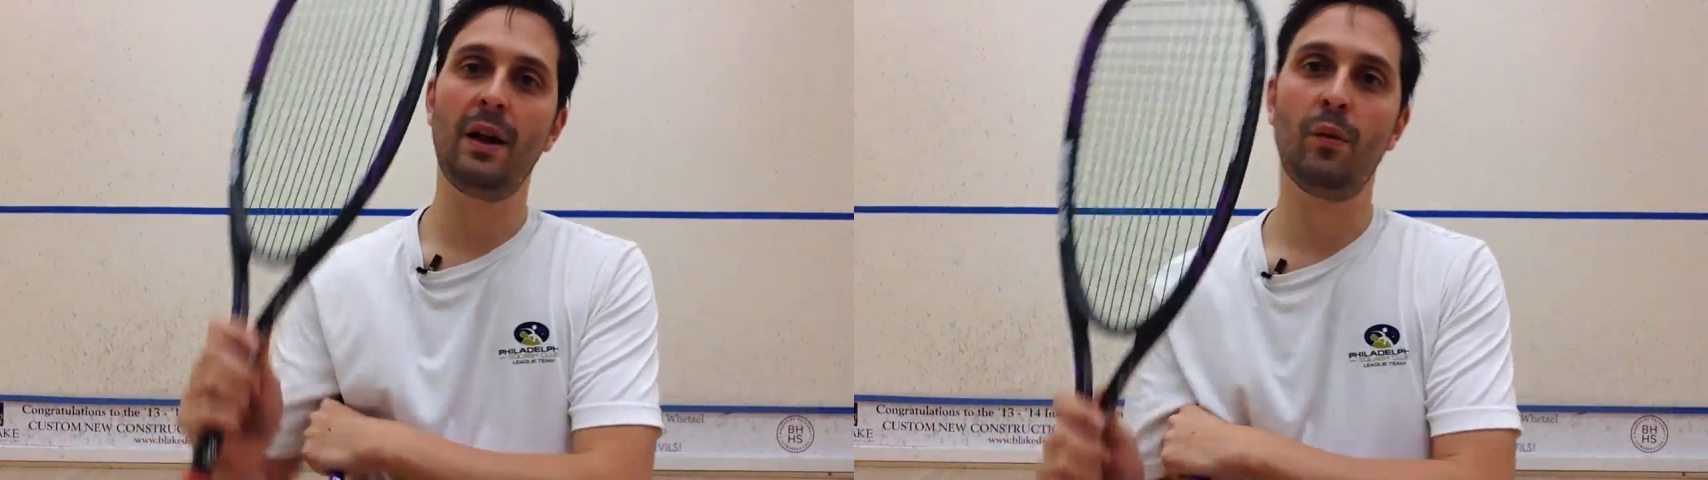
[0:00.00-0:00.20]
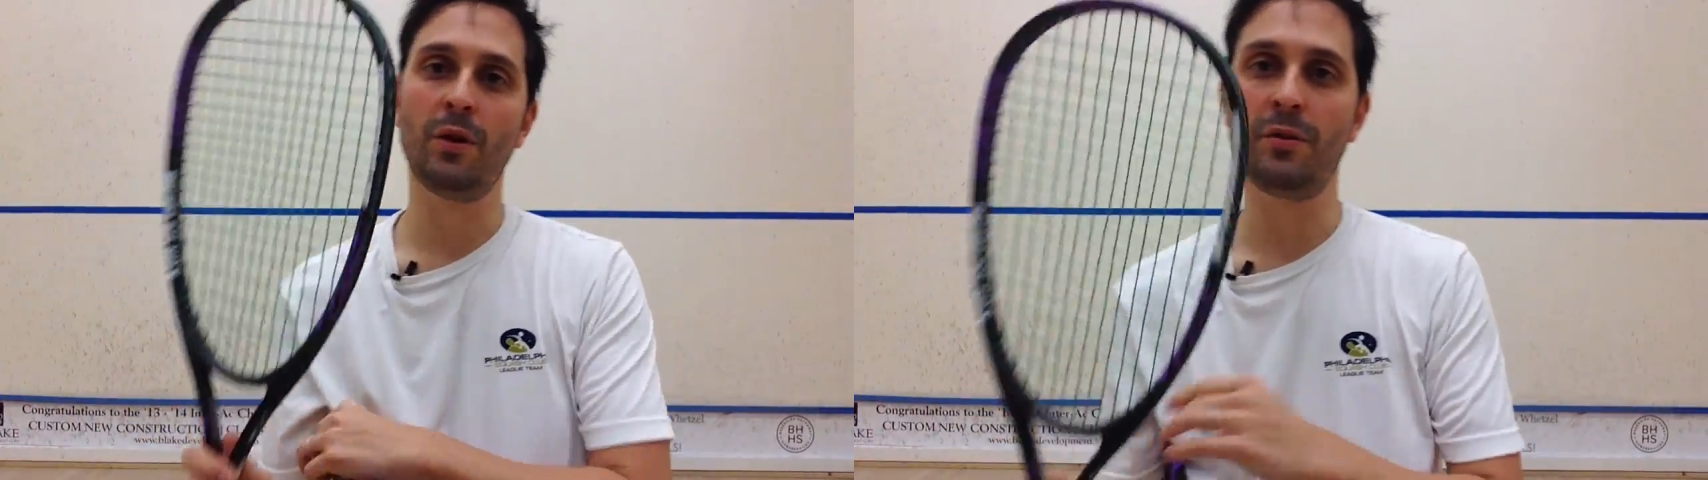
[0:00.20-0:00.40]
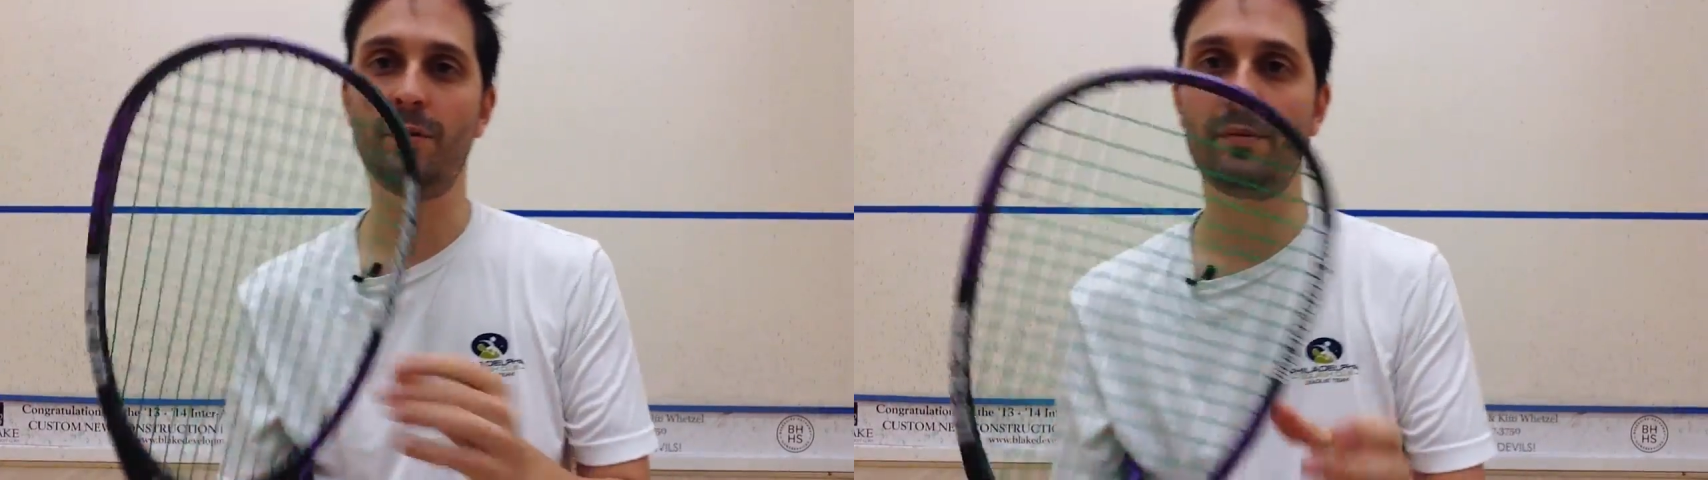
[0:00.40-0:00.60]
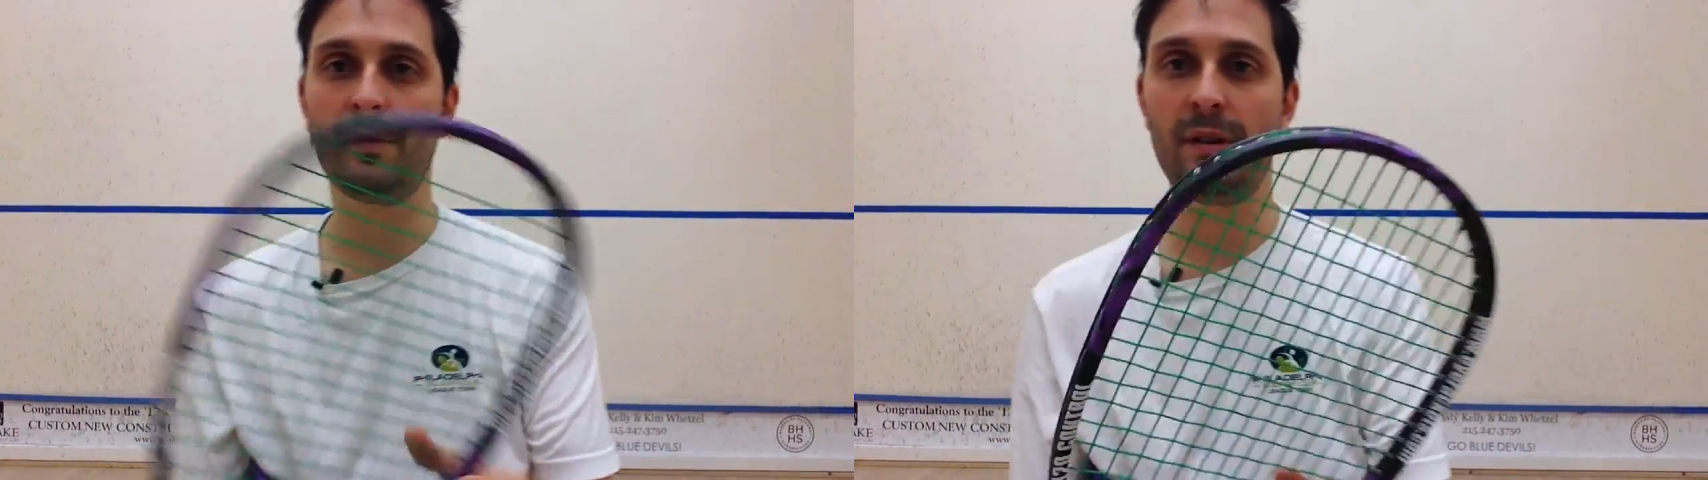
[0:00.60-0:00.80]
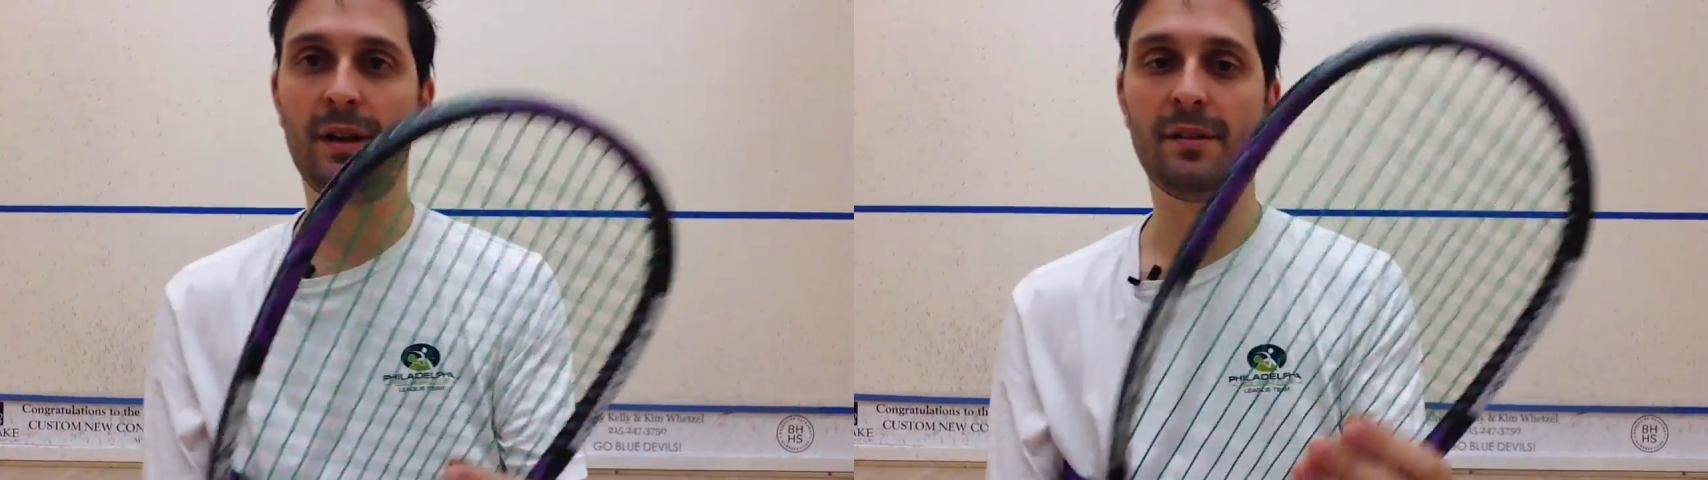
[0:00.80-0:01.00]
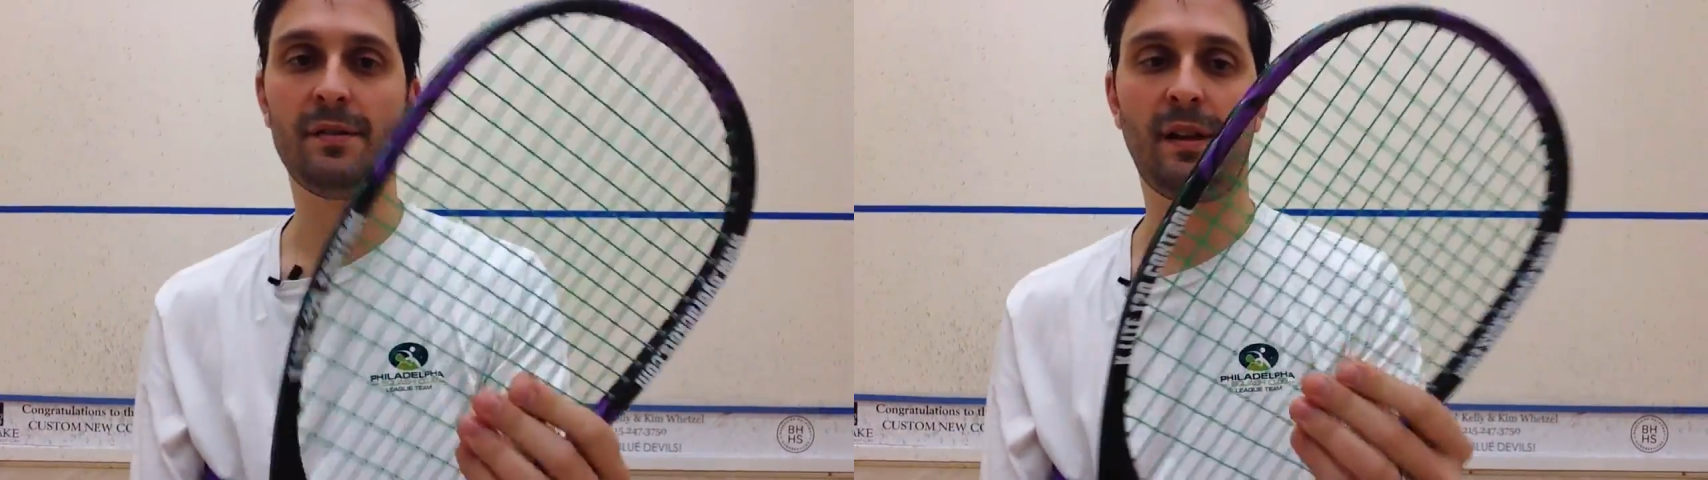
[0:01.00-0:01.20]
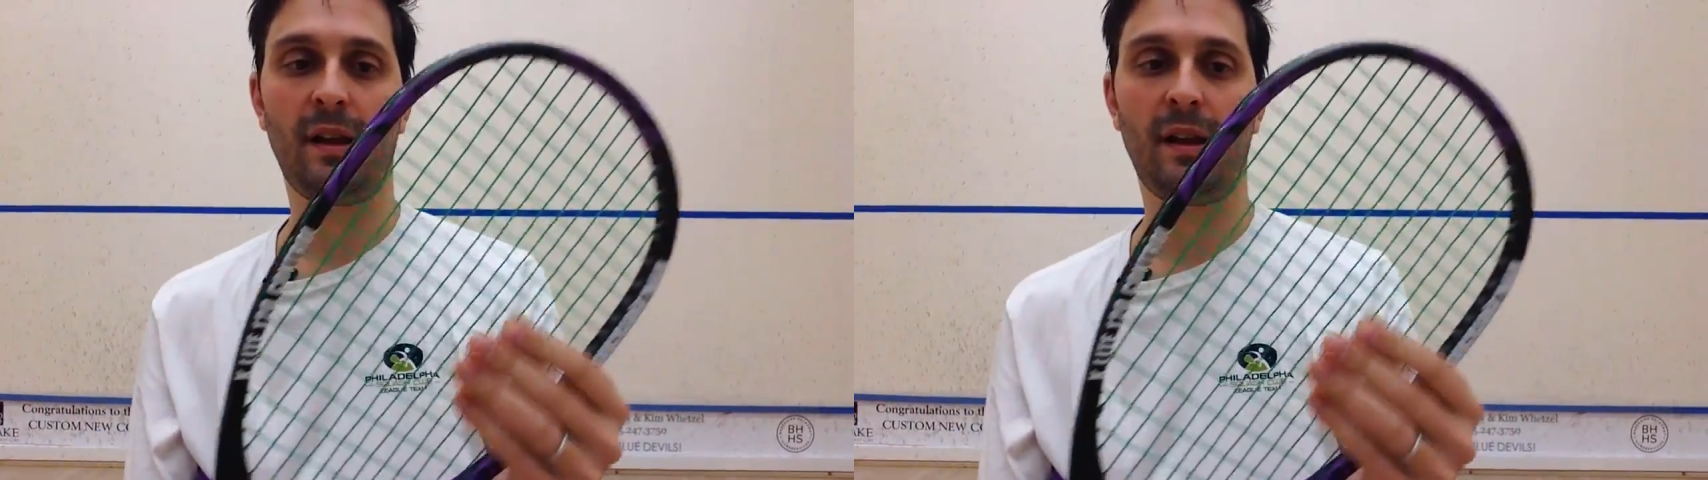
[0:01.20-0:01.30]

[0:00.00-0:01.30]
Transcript: when you you know